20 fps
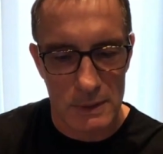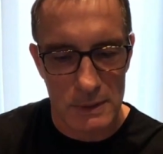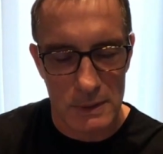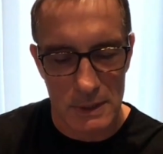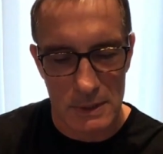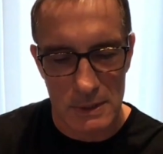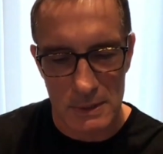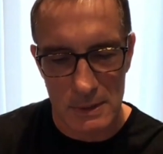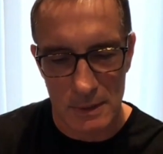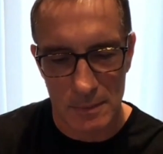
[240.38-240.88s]

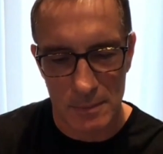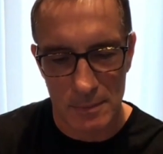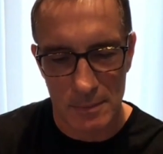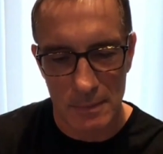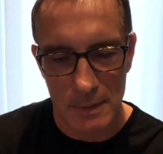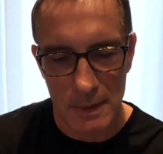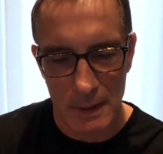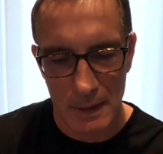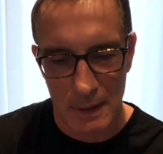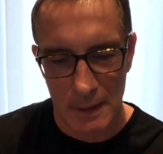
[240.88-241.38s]
system.
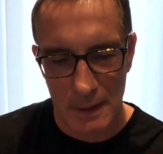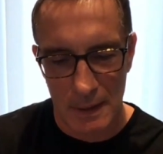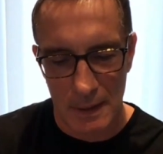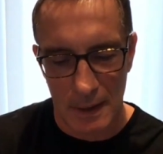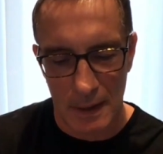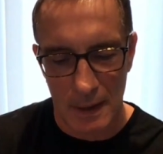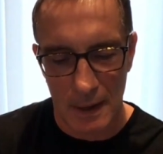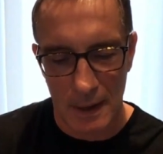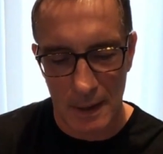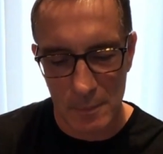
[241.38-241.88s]

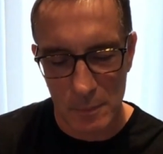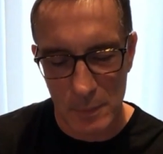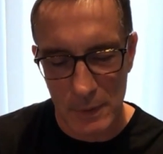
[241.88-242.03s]
Um,